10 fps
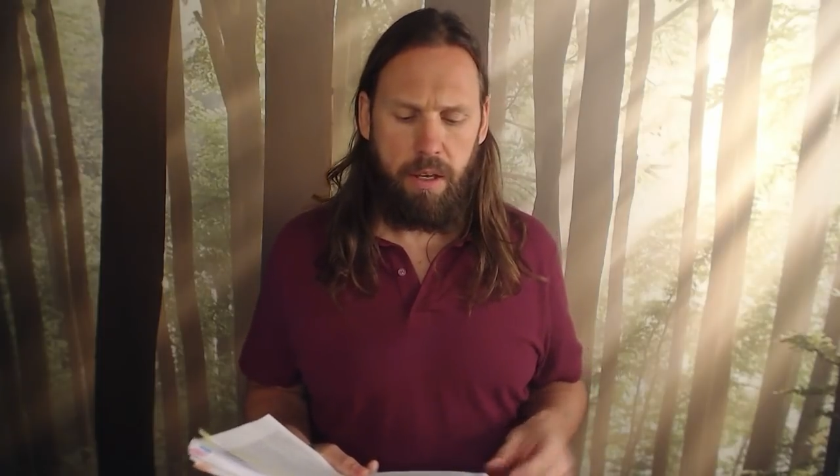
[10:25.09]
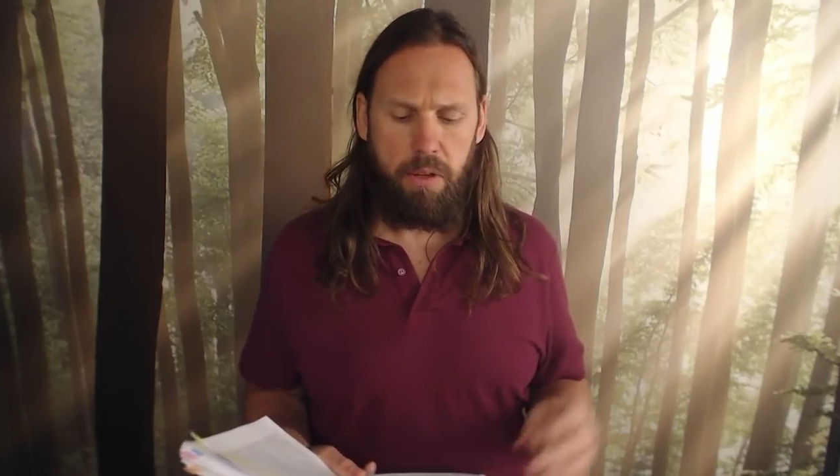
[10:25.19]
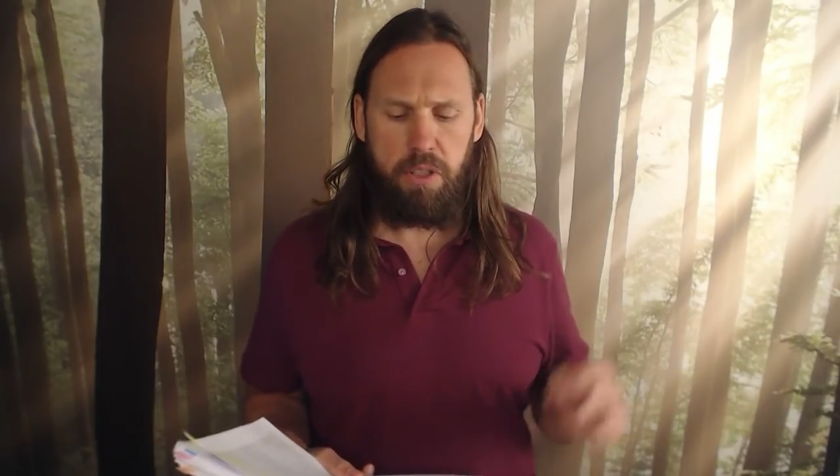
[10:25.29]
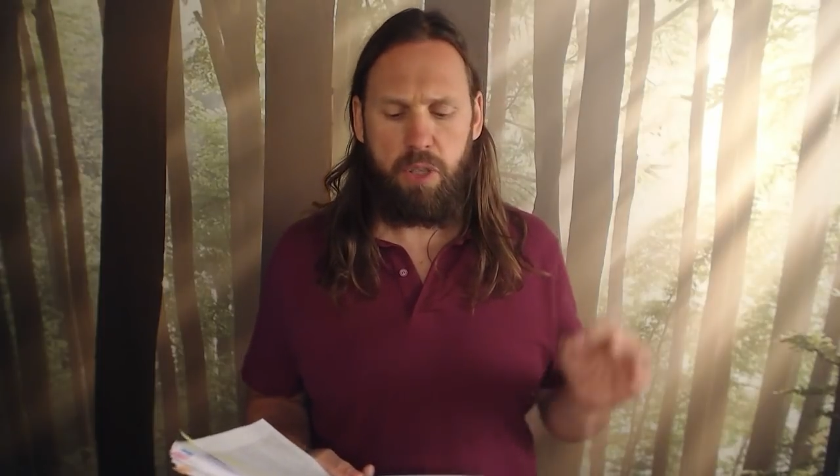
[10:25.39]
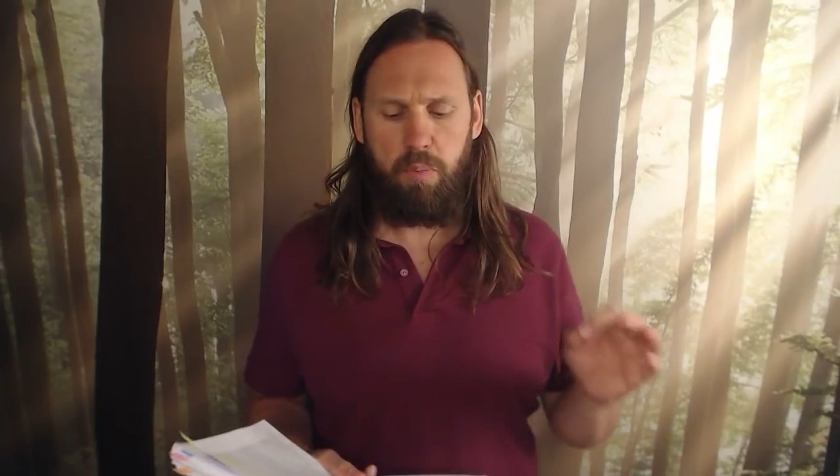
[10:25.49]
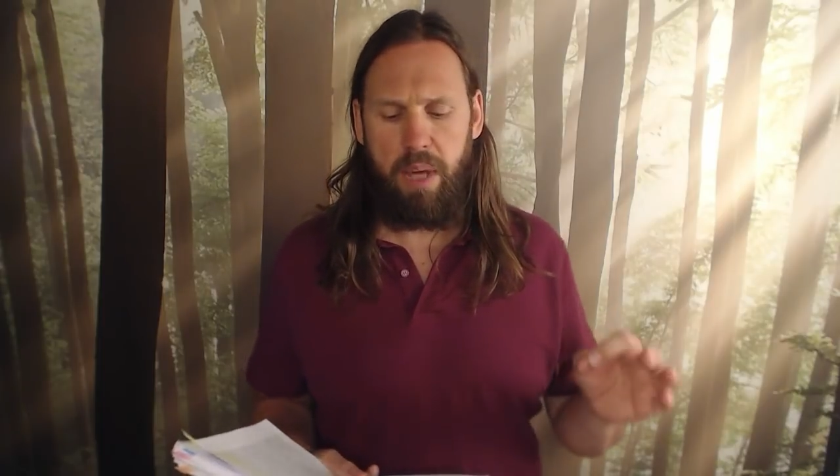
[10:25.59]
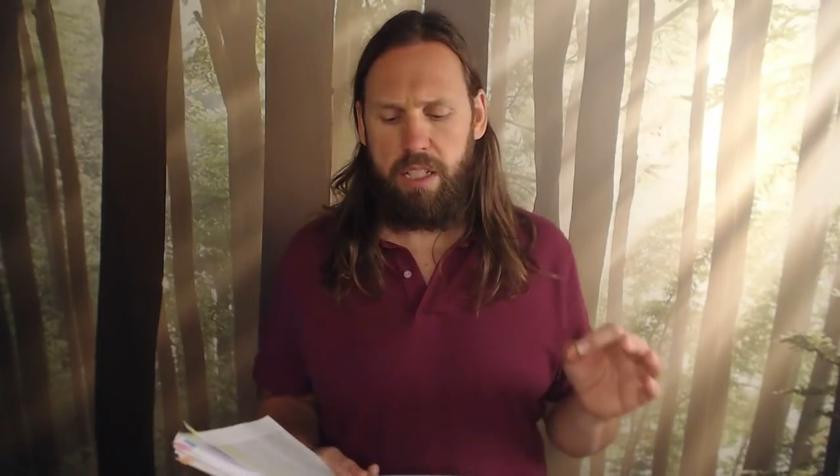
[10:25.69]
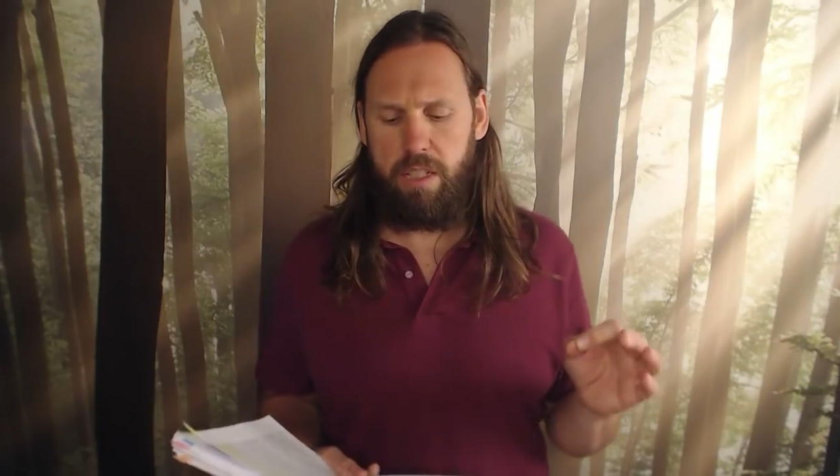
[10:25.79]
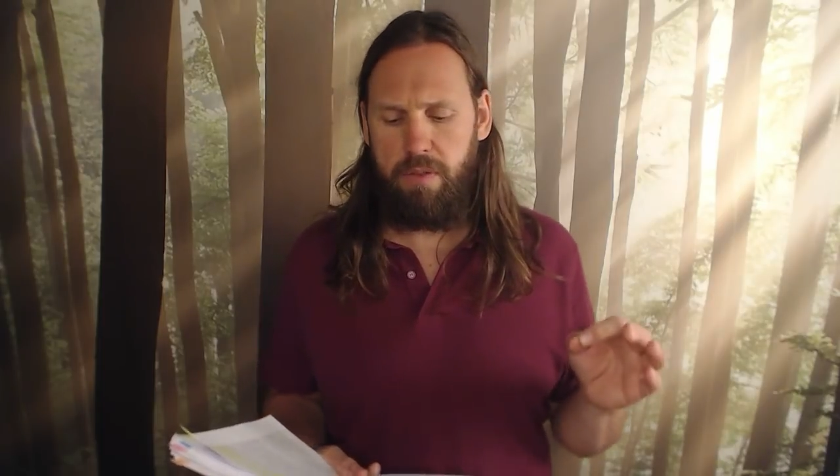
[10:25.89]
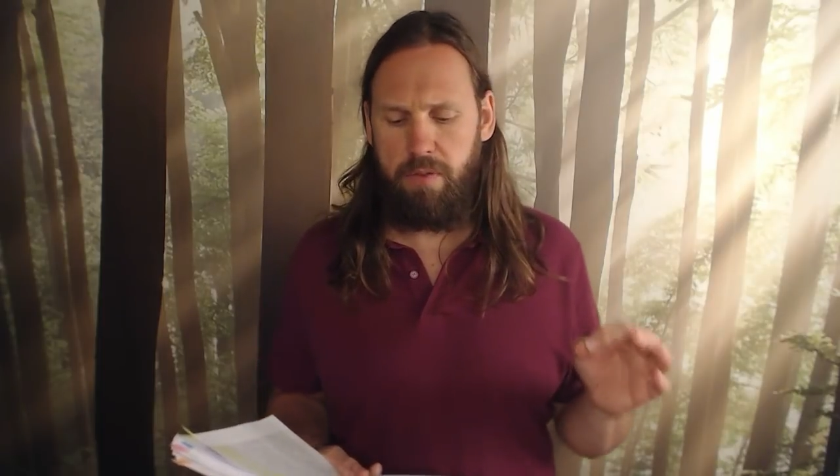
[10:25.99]
the
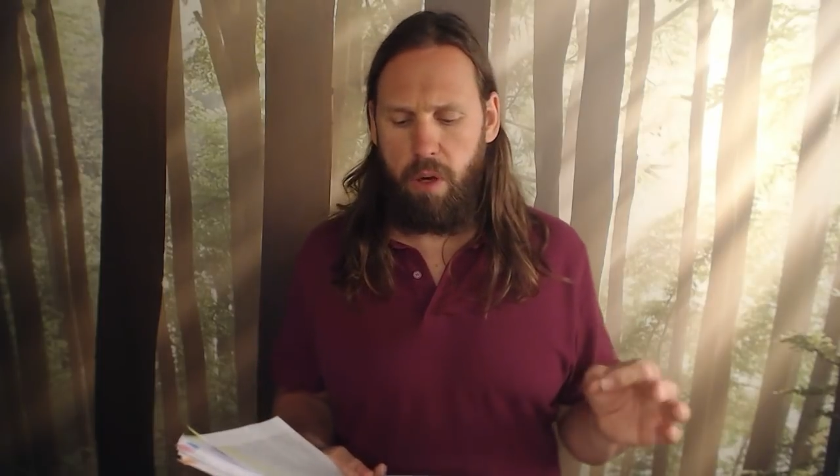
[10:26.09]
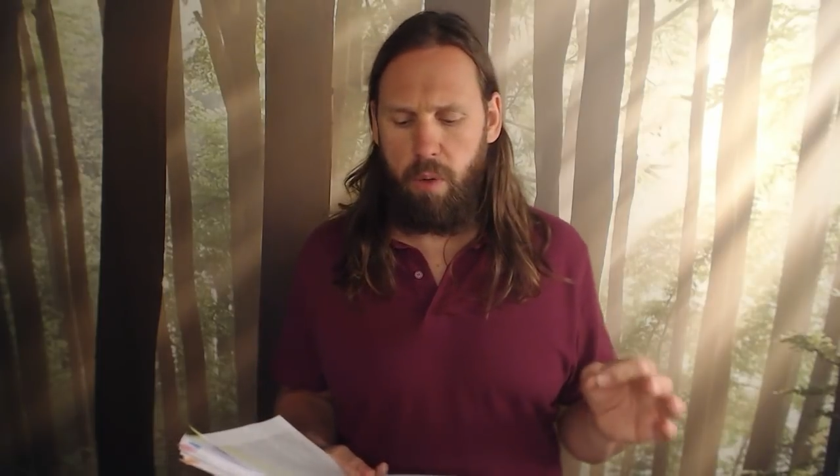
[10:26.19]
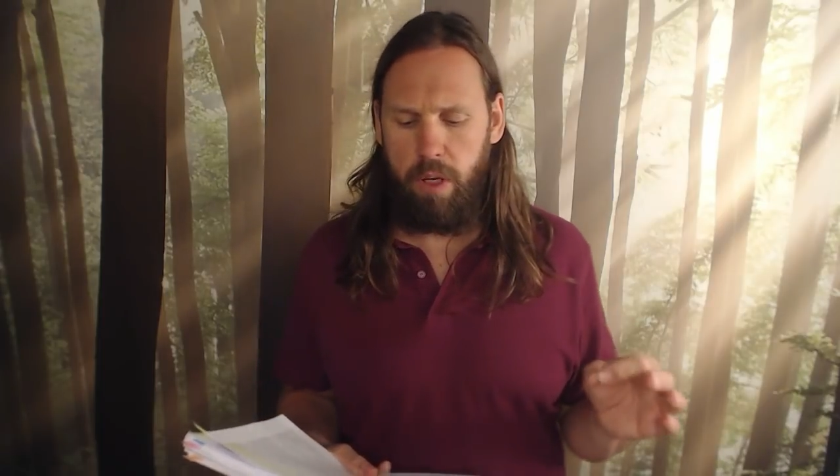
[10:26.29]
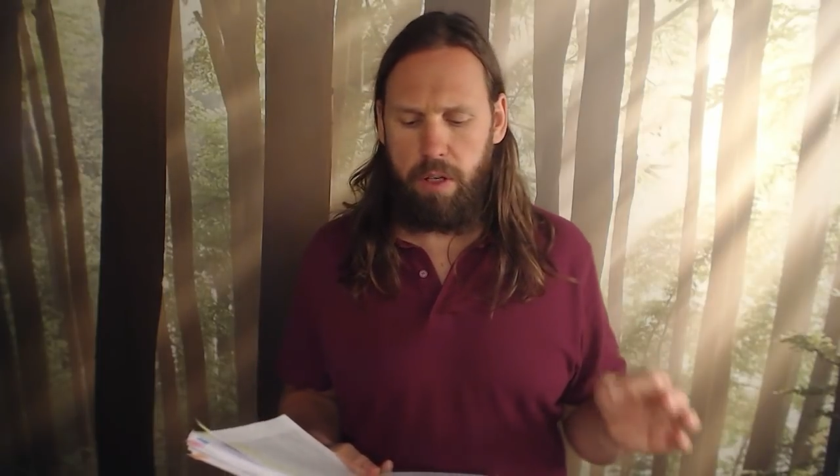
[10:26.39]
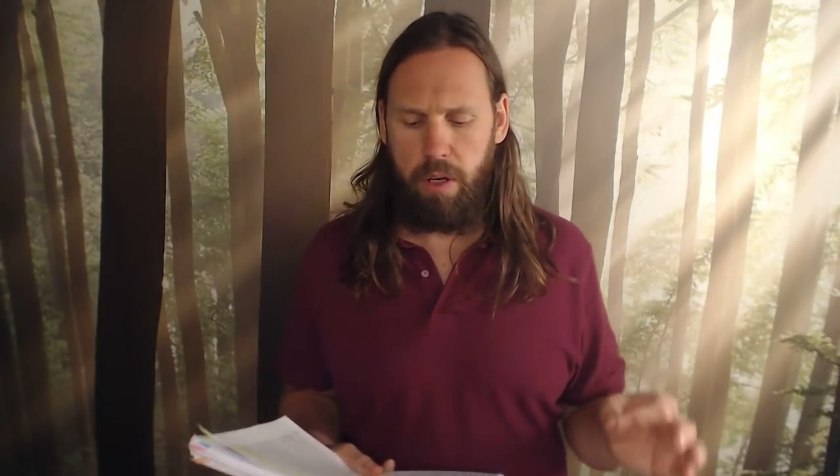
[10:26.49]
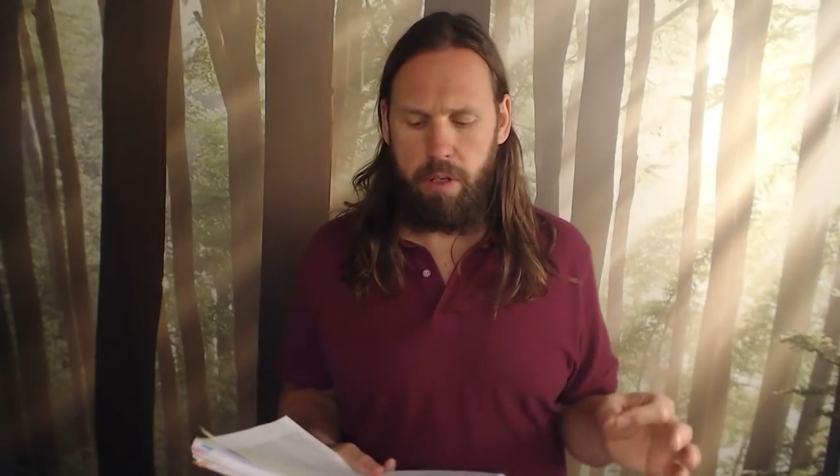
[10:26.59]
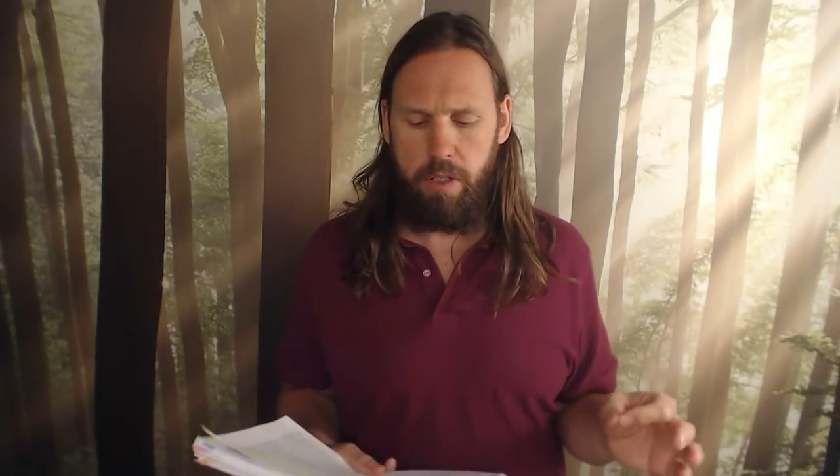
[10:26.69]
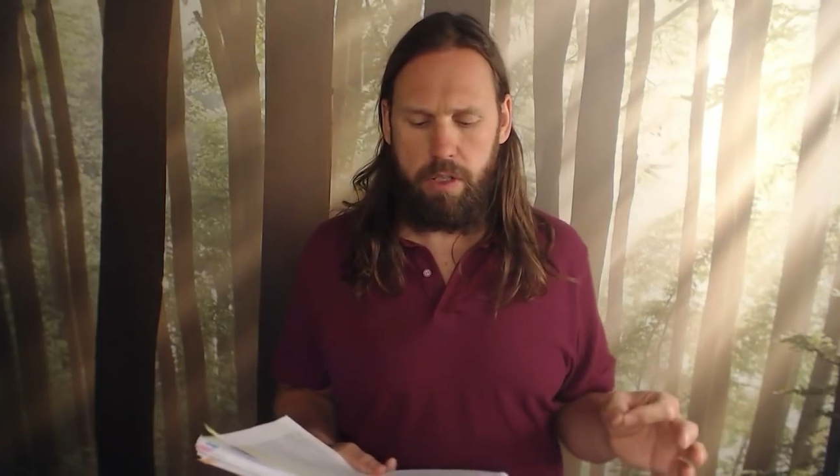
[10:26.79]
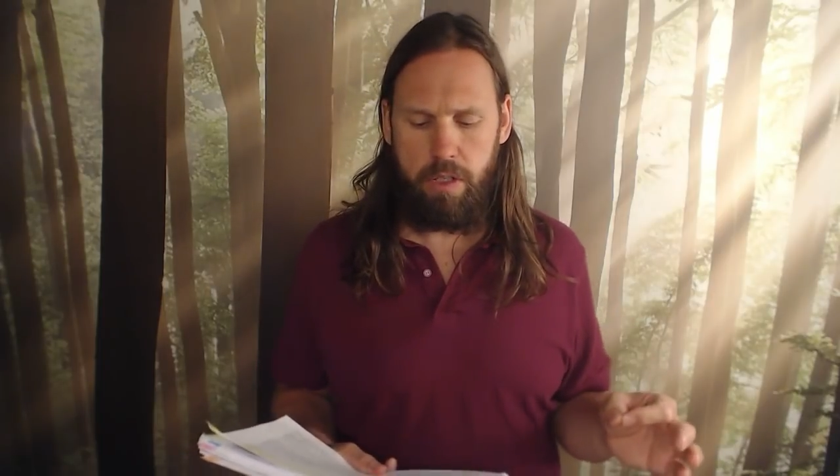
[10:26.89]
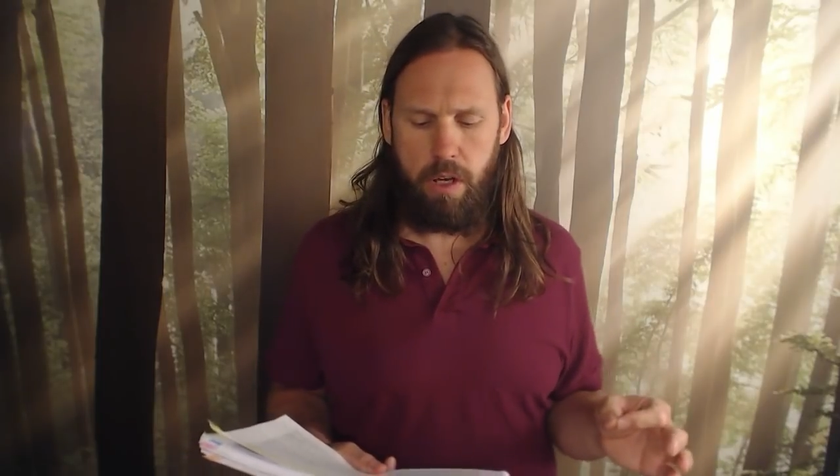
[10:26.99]
space flowing
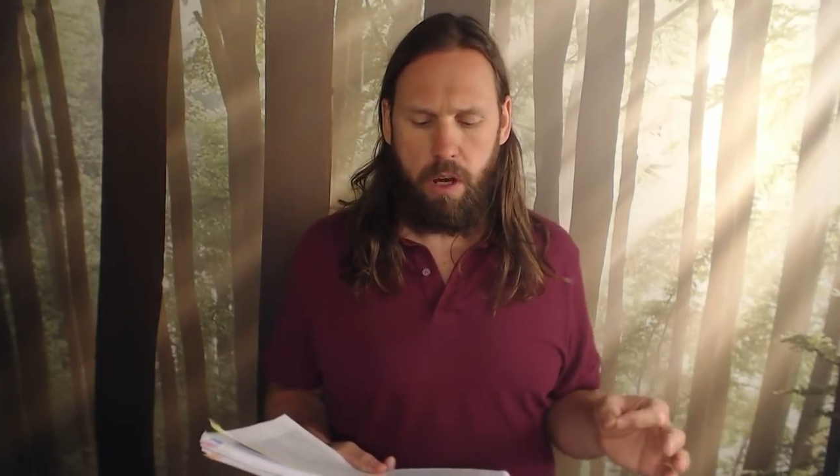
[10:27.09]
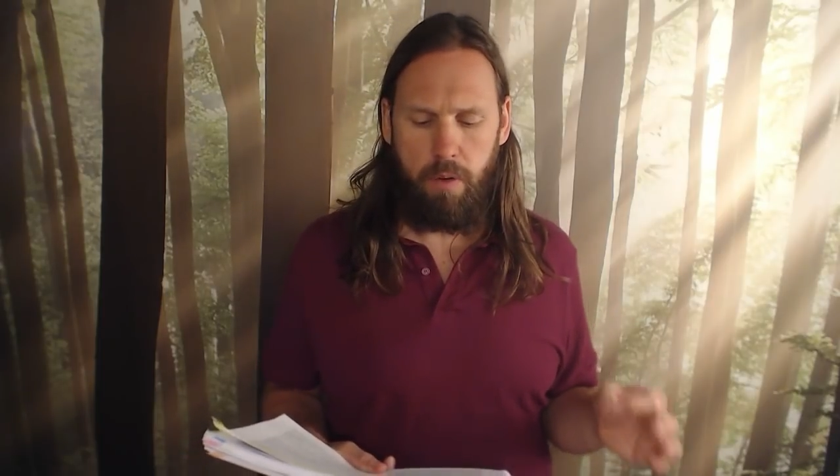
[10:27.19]
currents